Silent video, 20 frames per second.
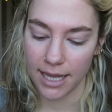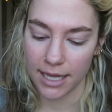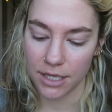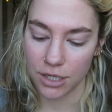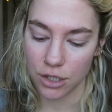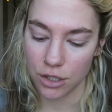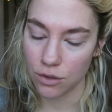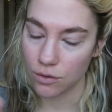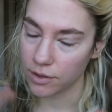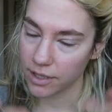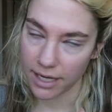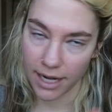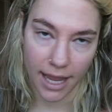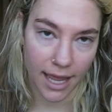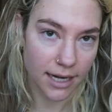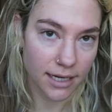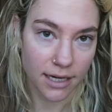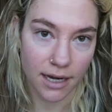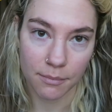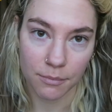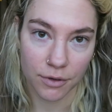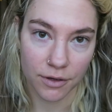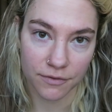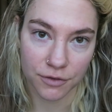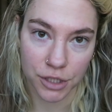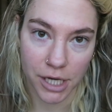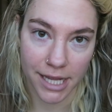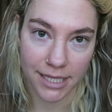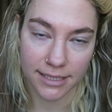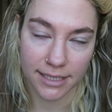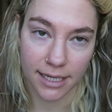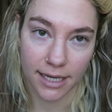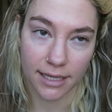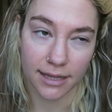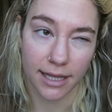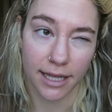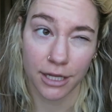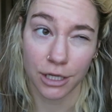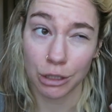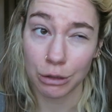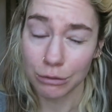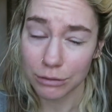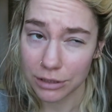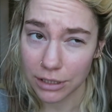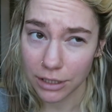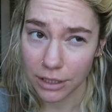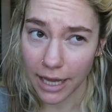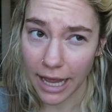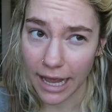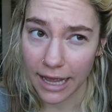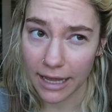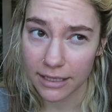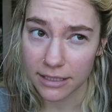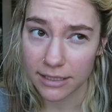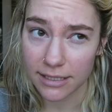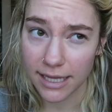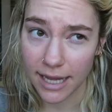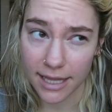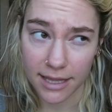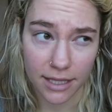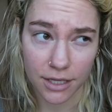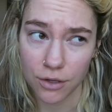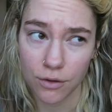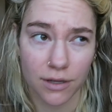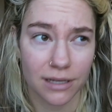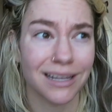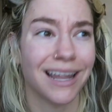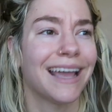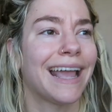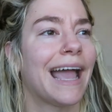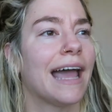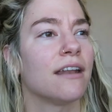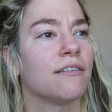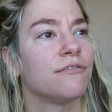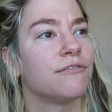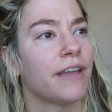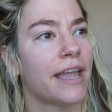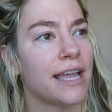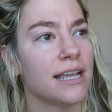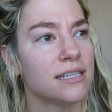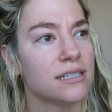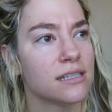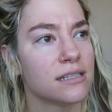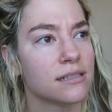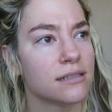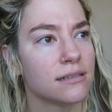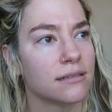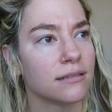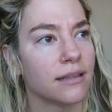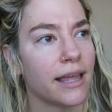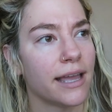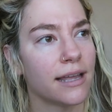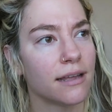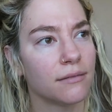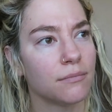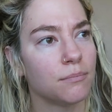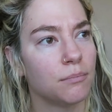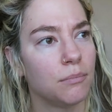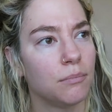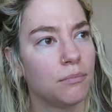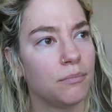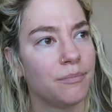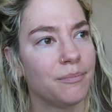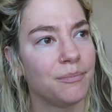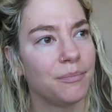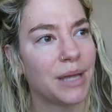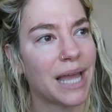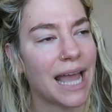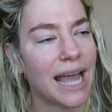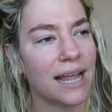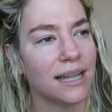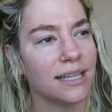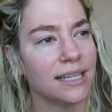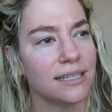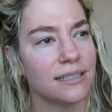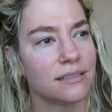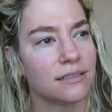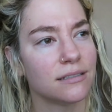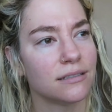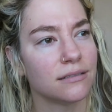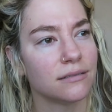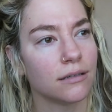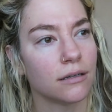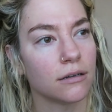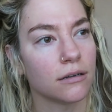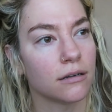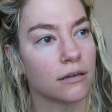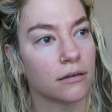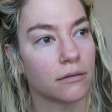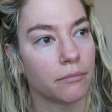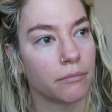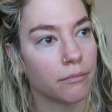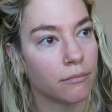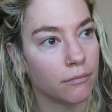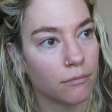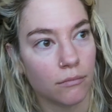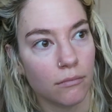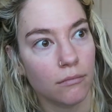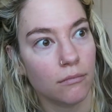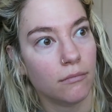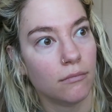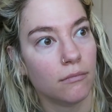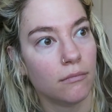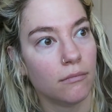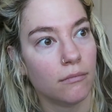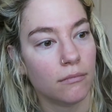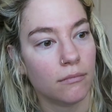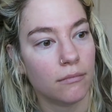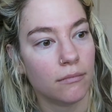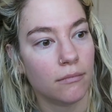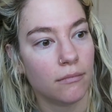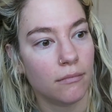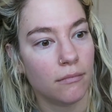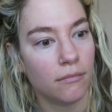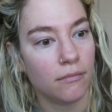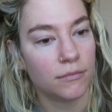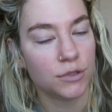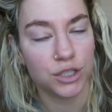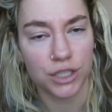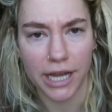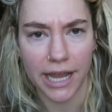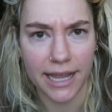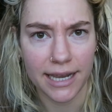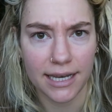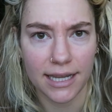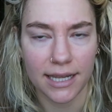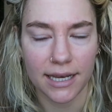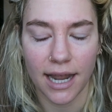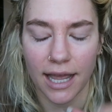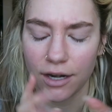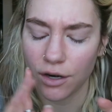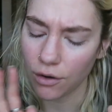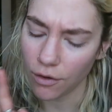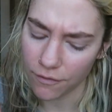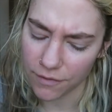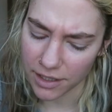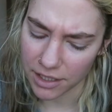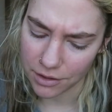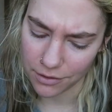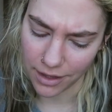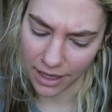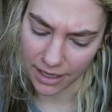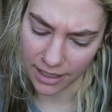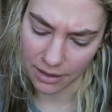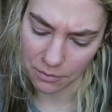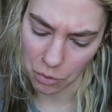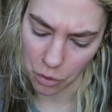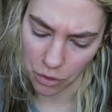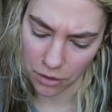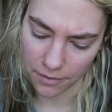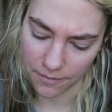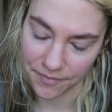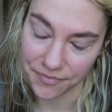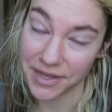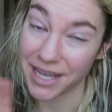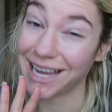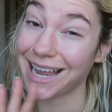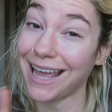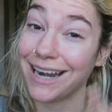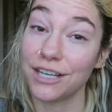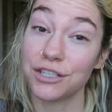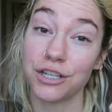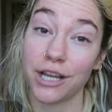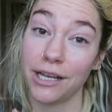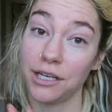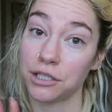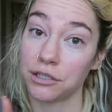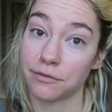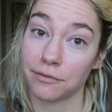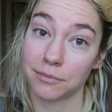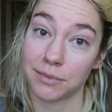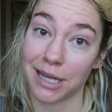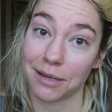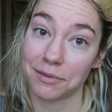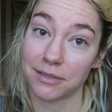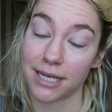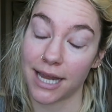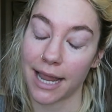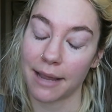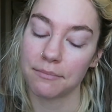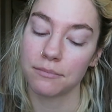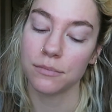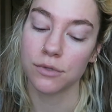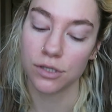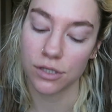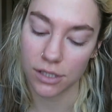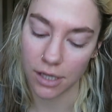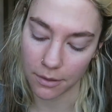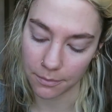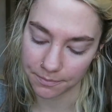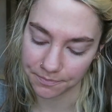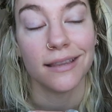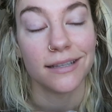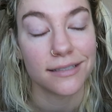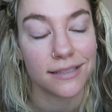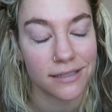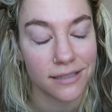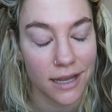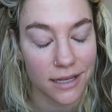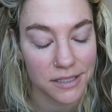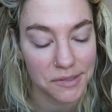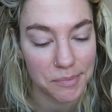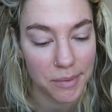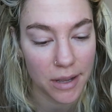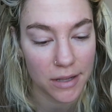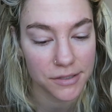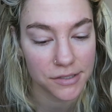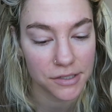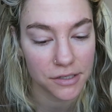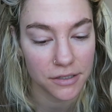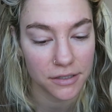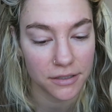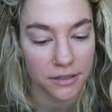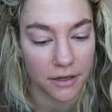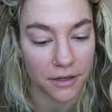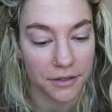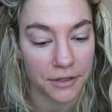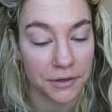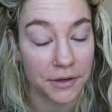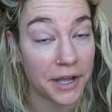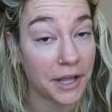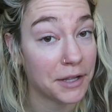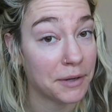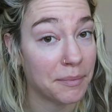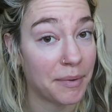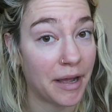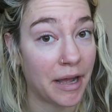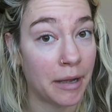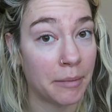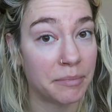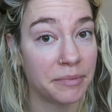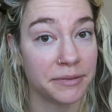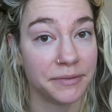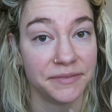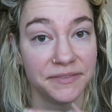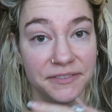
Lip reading: You can add a number of shades in it. They used to say that you could like add a face like palette or shade in. I don't know if they do that anymore. It kind of changes from time to time. So this is not sponsored, although Colourpop,